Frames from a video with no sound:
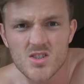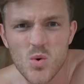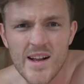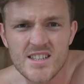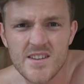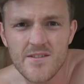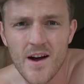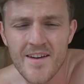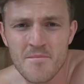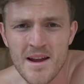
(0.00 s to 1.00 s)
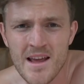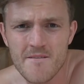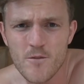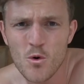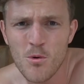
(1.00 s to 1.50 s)
25
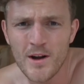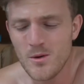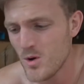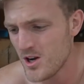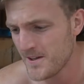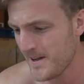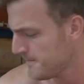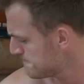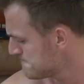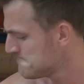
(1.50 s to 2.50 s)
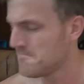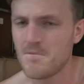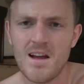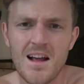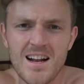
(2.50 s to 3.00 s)
minute full body workout.
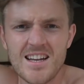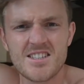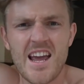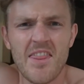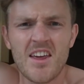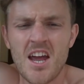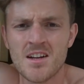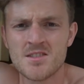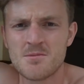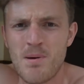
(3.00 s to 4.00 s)
Let's get the guns